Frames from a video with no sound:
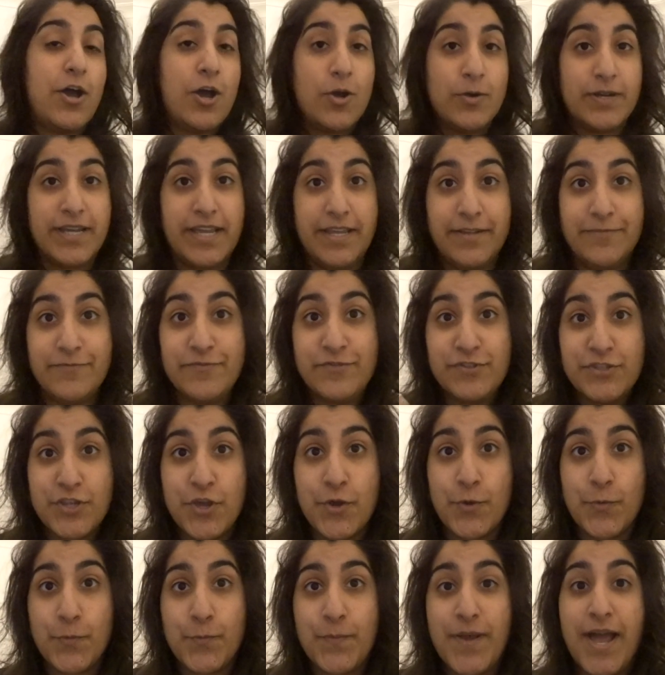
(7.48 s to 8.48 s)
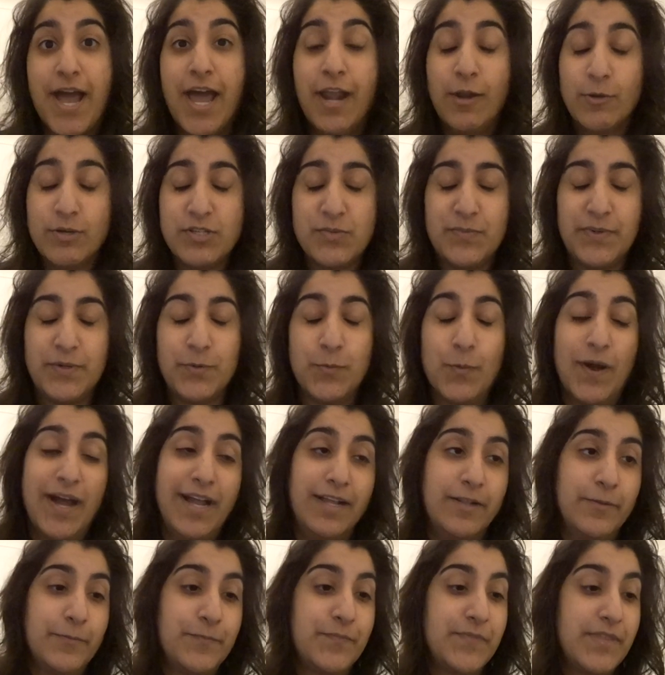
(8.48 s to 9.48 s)
Okay, so I know it's been a
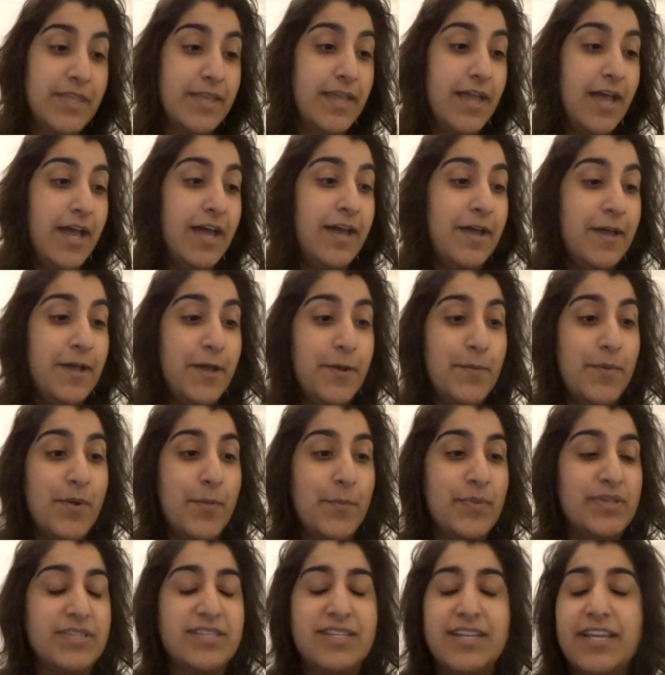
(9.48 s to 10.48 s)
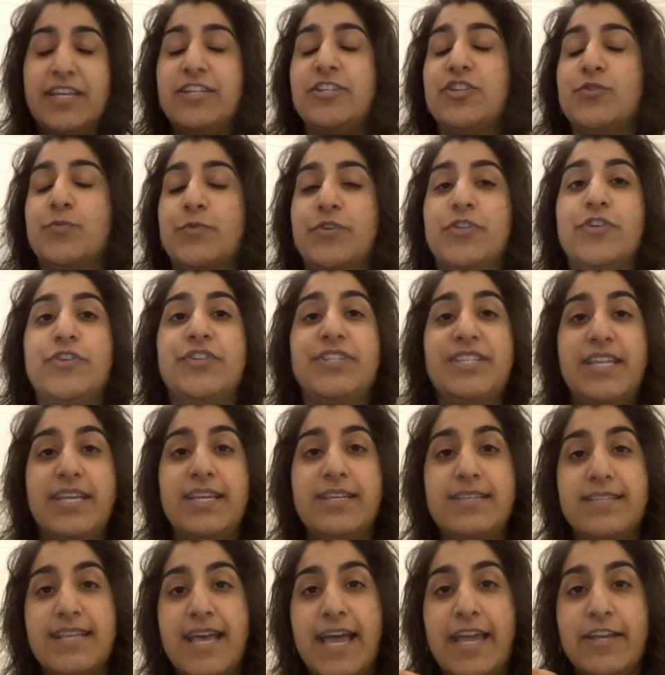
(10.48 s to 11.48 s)
while, um, but today's just one of those
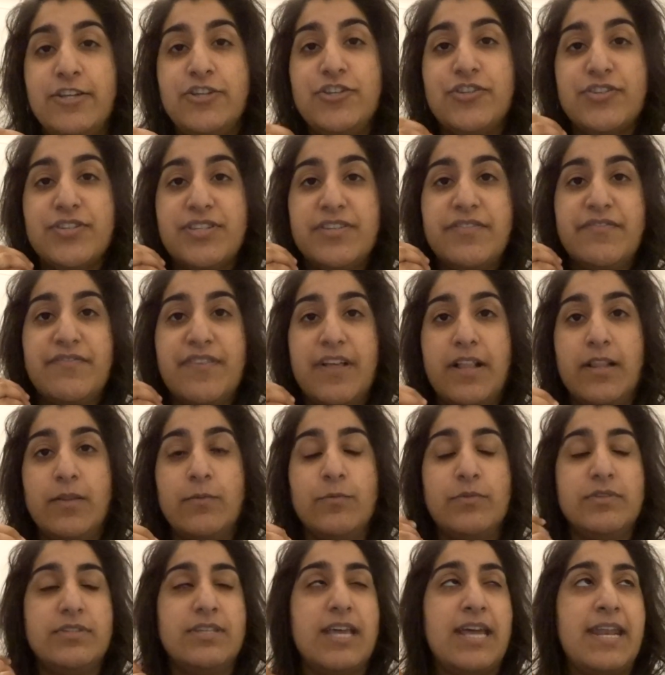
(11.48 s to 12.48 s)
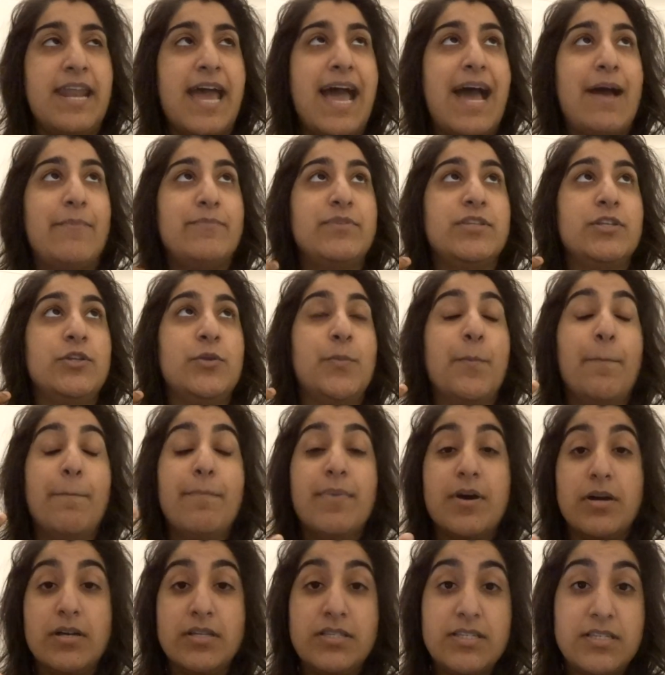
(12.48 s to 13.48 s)
days that I just felt was an absolute
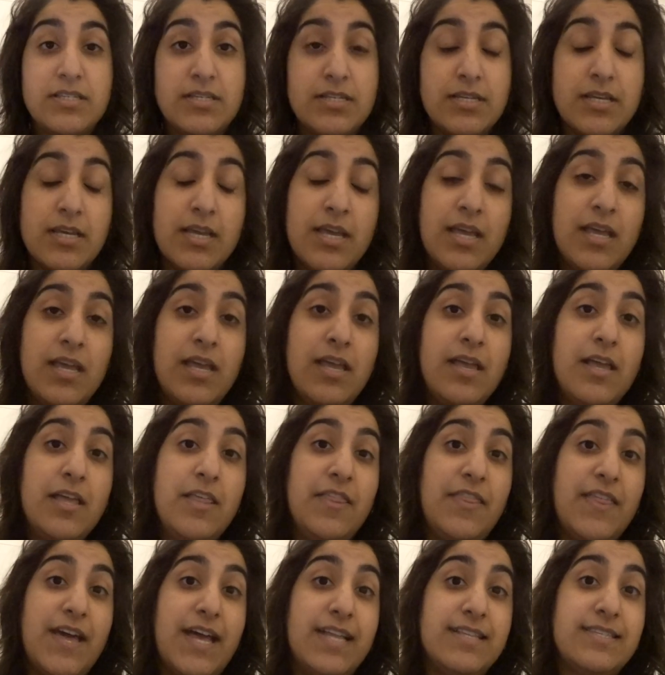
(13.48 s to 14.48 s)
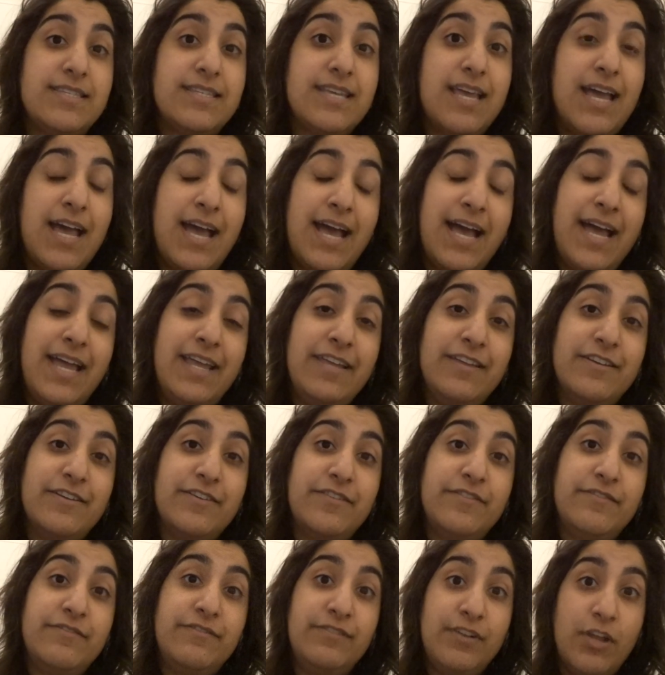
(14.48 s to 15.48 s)
must that
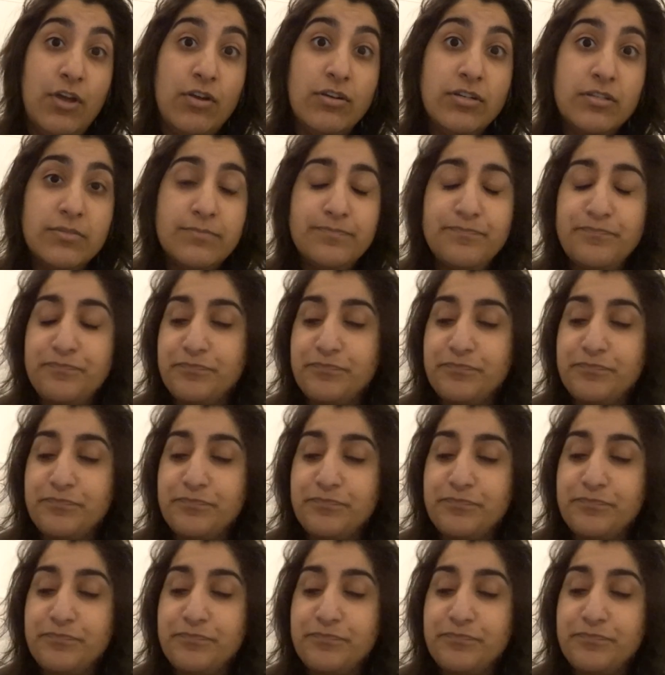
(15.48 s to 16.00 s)
I vlog.